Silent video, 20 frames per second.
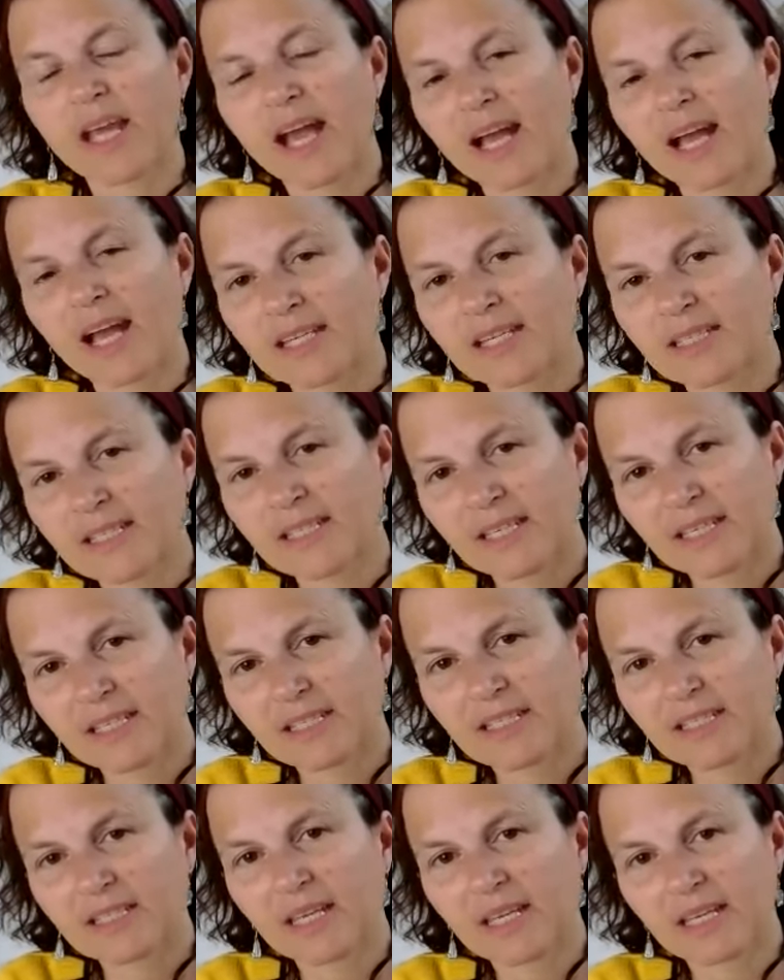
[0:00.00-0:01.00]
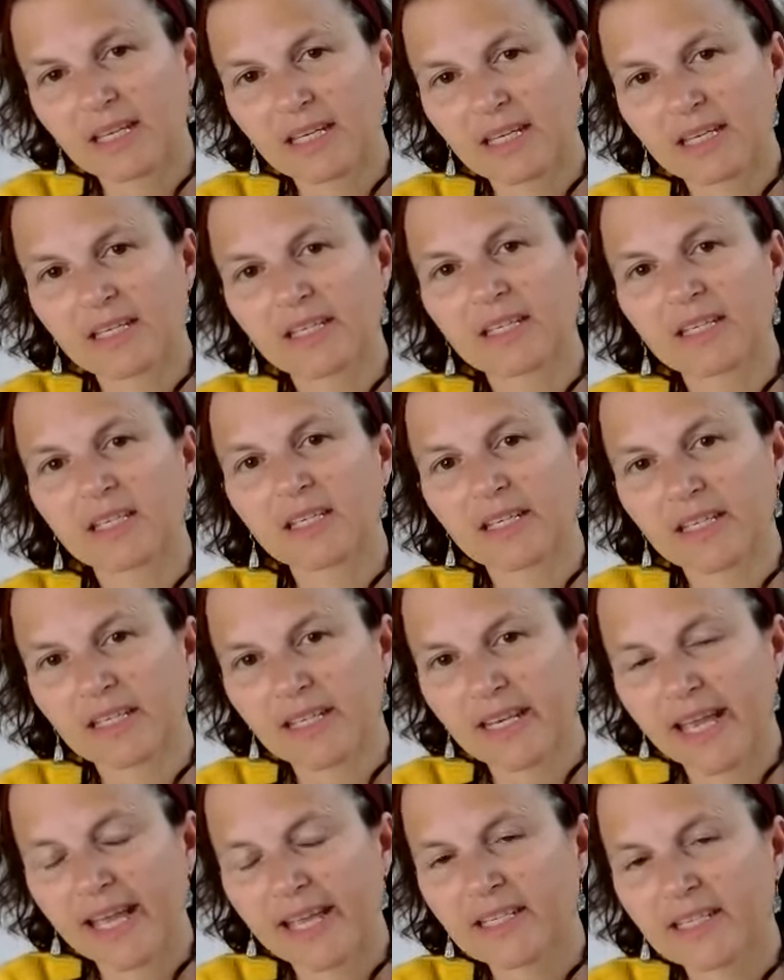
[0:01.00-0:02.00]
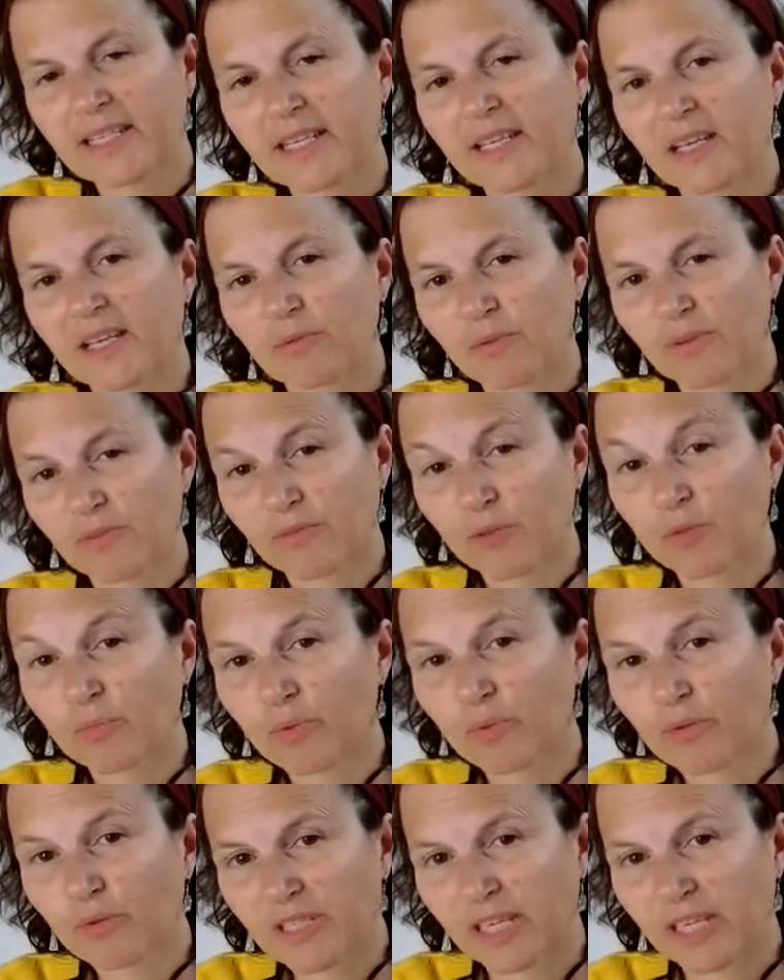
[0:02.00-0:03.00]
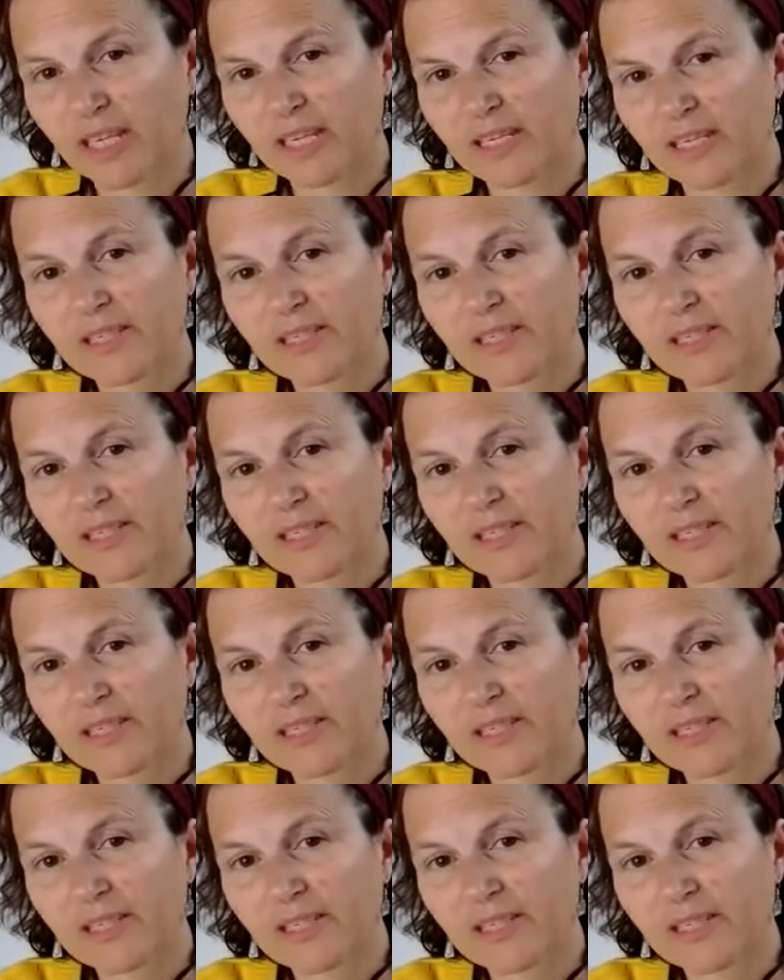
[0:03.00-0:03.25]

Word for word: and in turn, connect with your body.